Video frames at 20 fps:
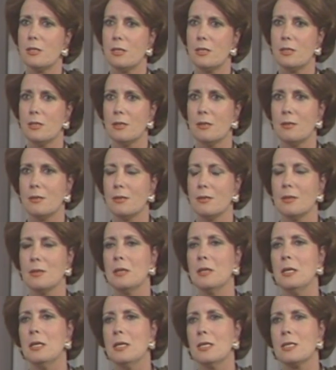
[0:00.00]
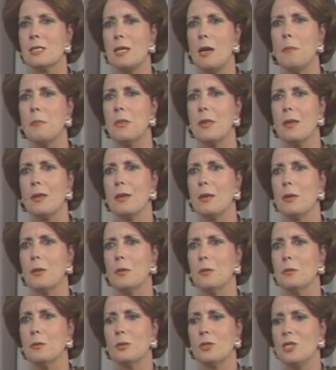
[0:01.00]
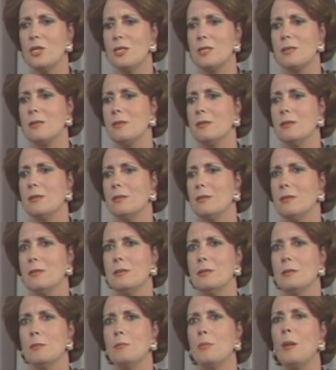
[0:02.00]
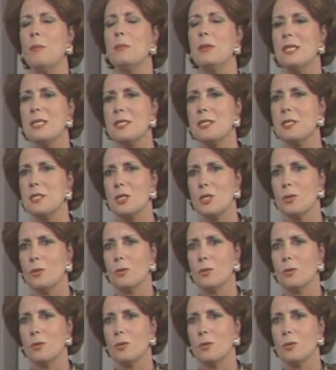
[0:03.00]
is it something, you know, just publicity?